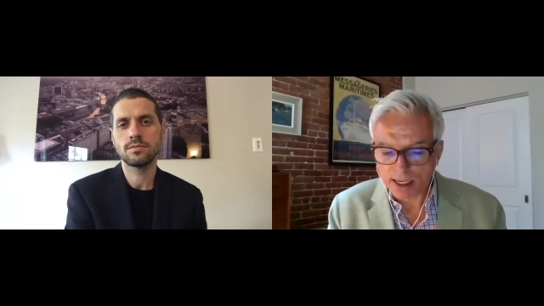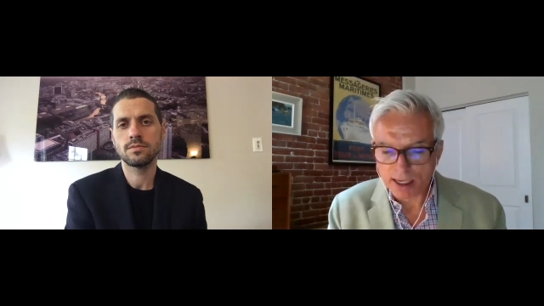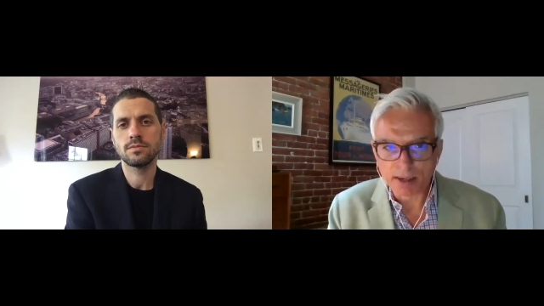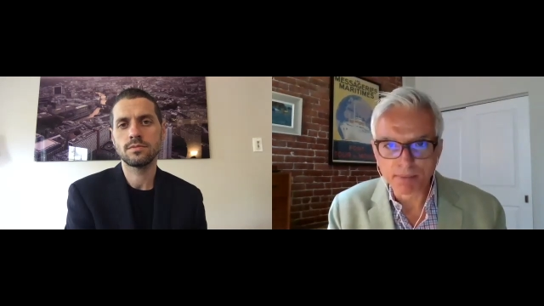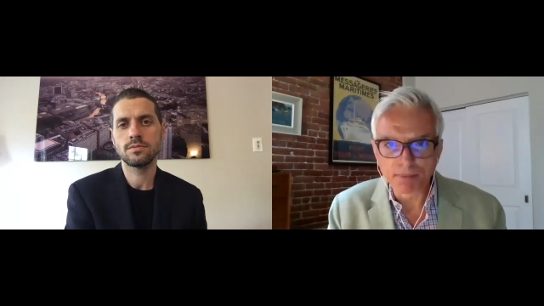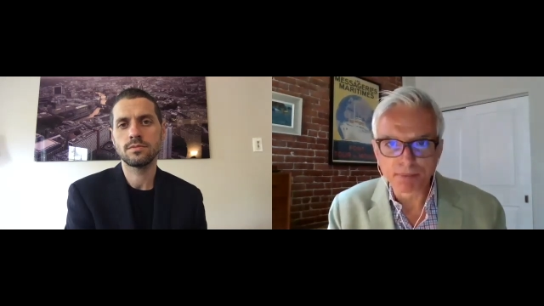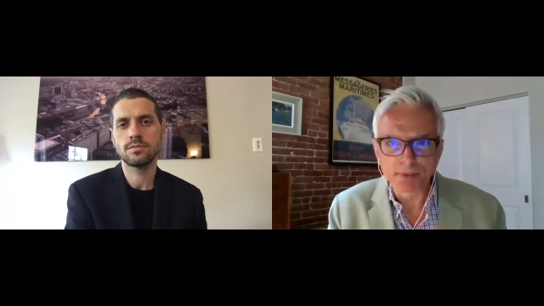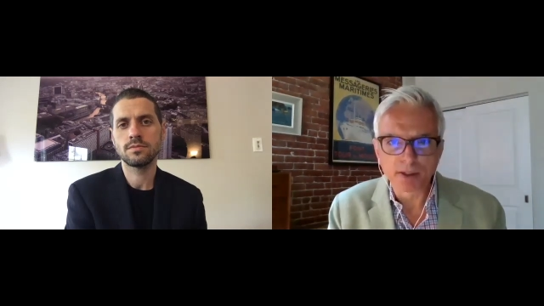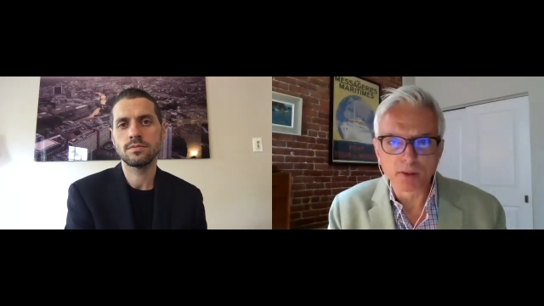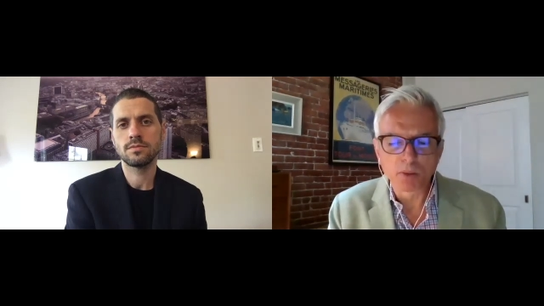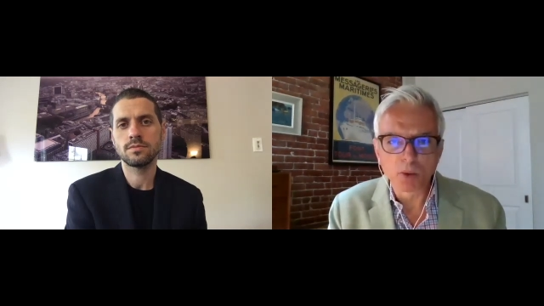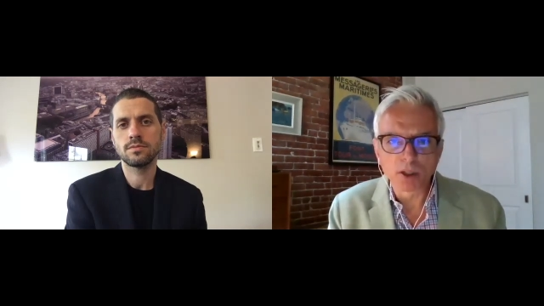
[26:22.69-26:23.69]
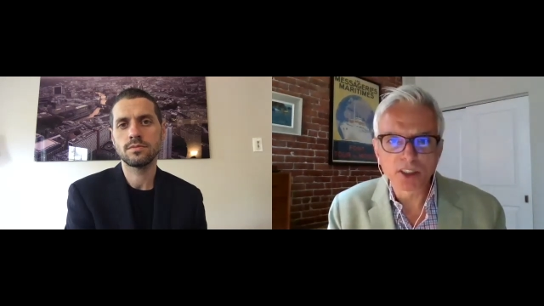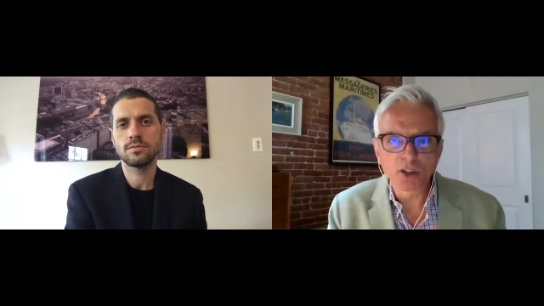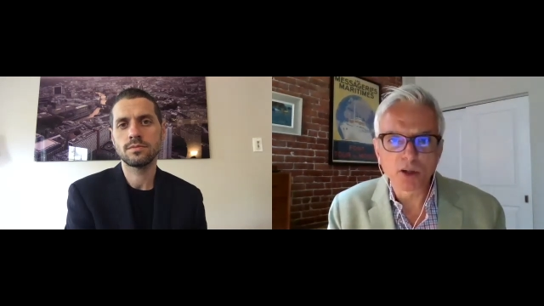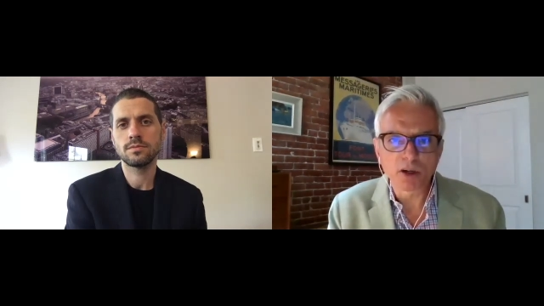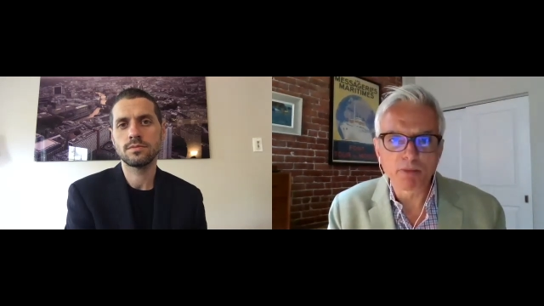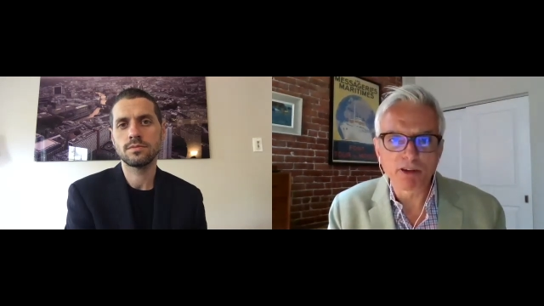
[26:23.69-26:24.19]
Speaker 1: Um,
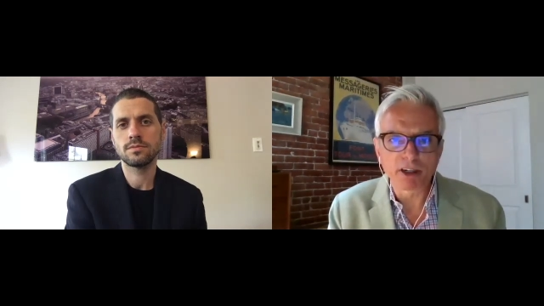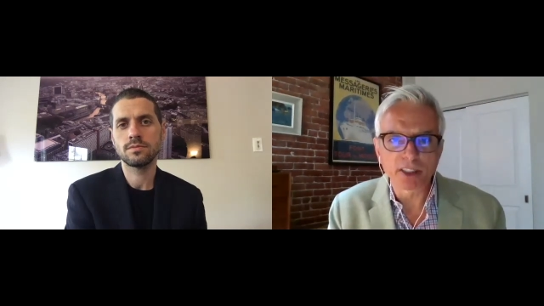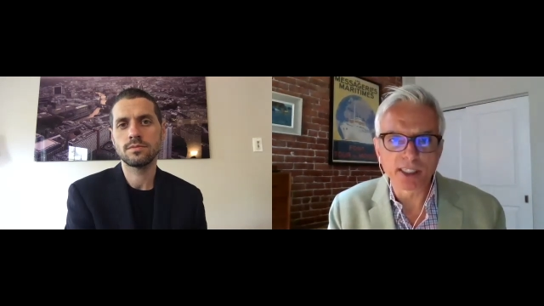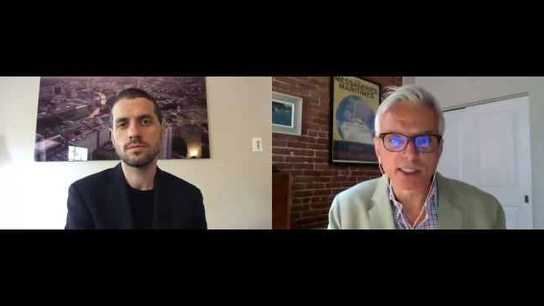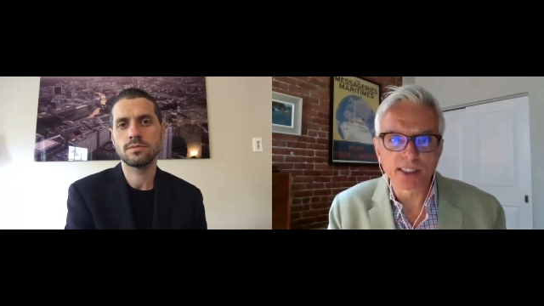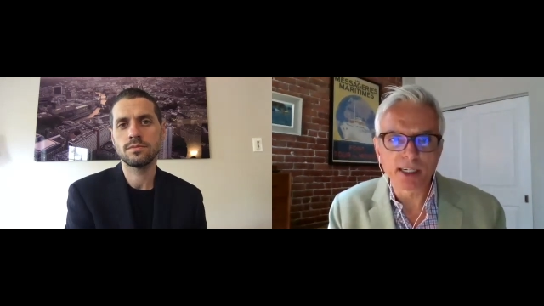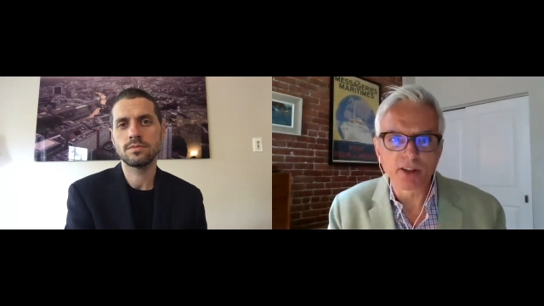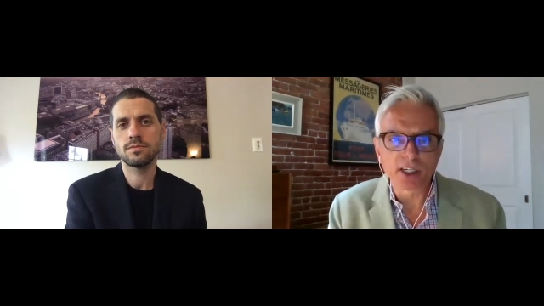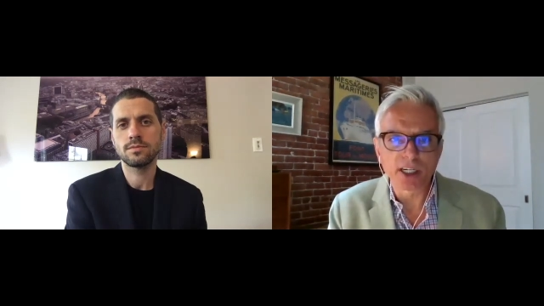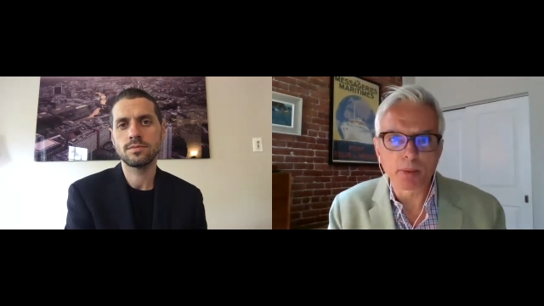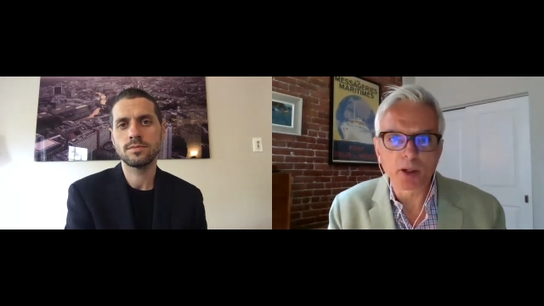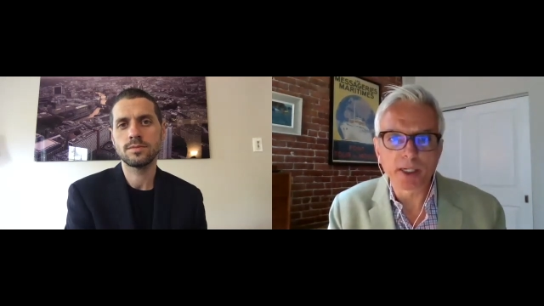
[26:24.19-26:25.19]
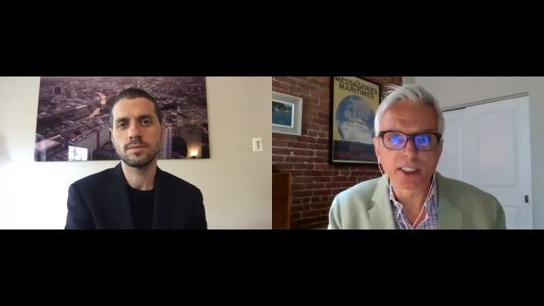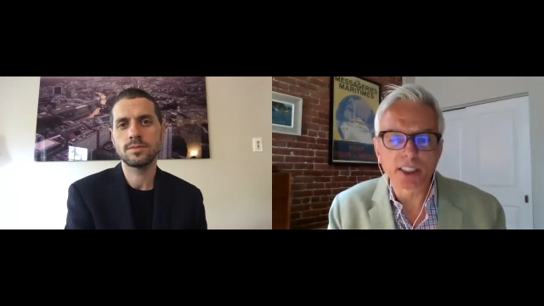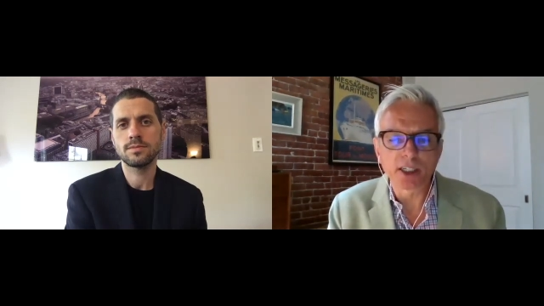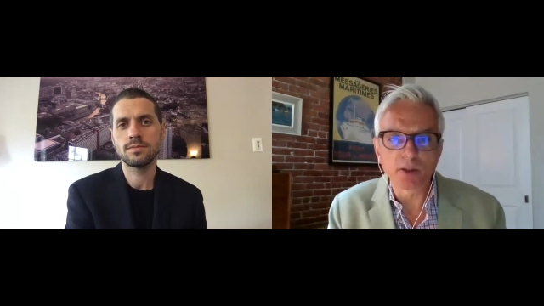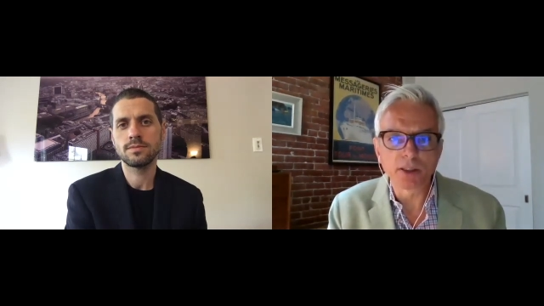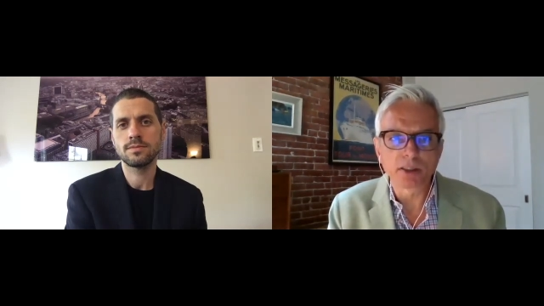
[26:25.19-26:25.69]
What's your approach on this? I know the
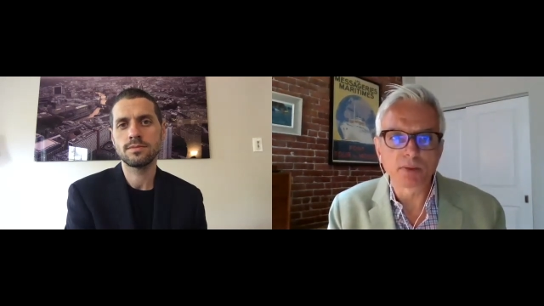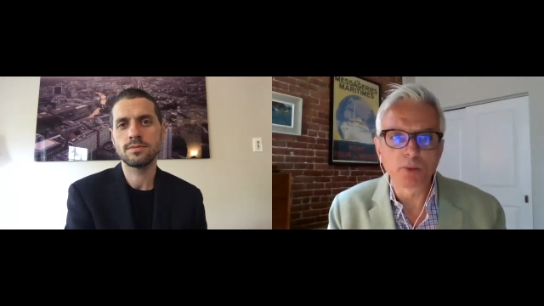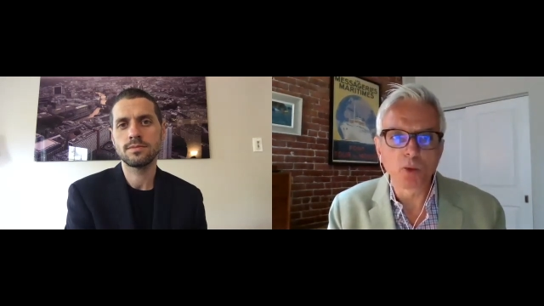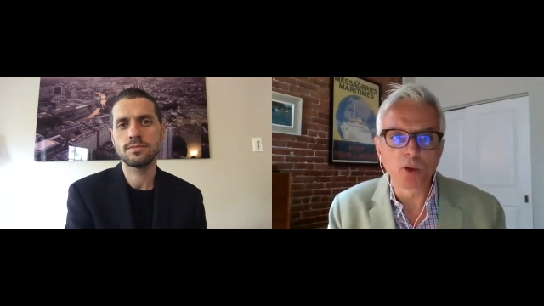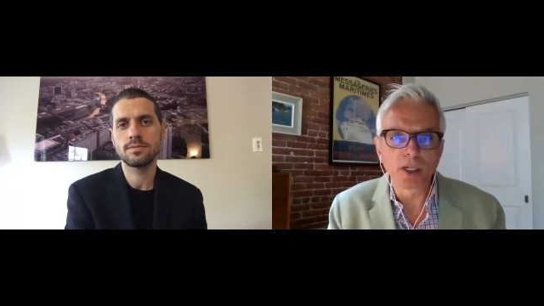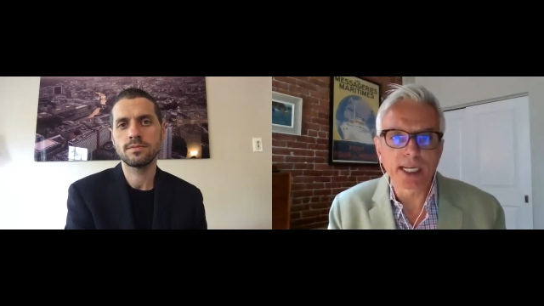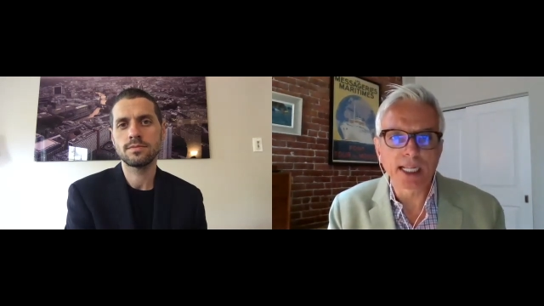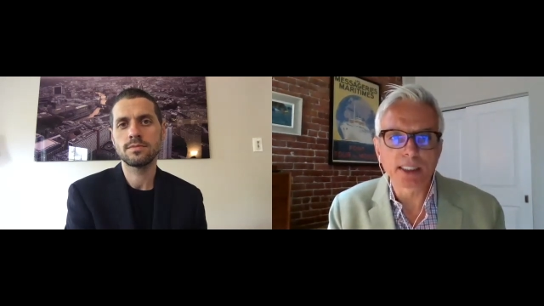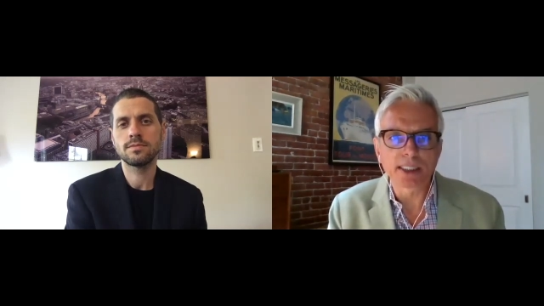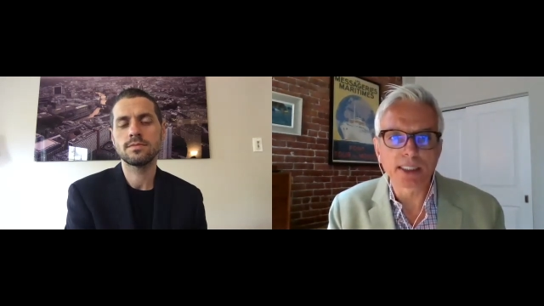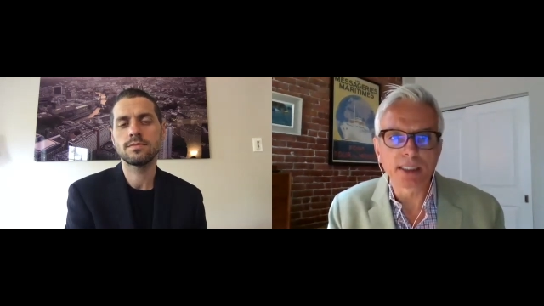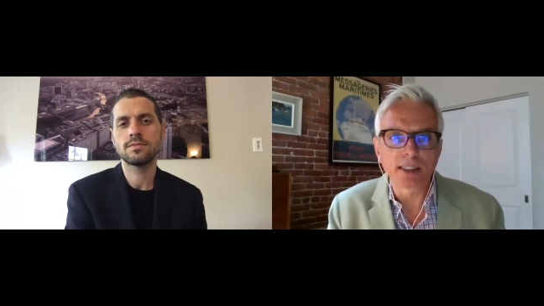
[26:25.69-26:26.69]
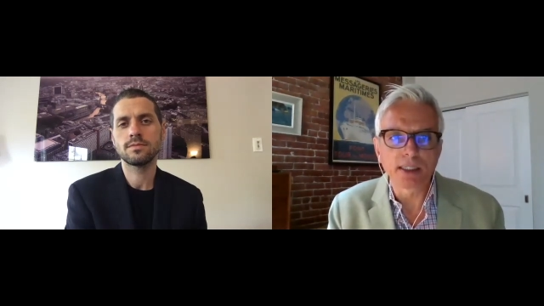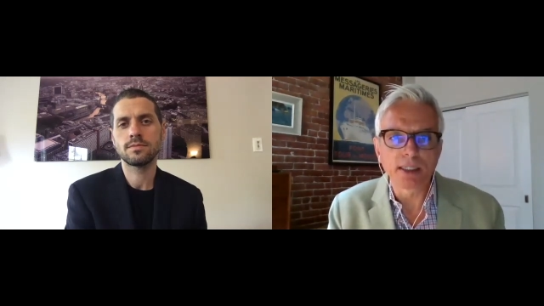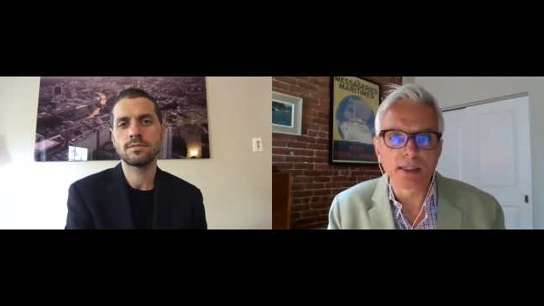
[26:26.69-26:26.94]
WHO has warned against it.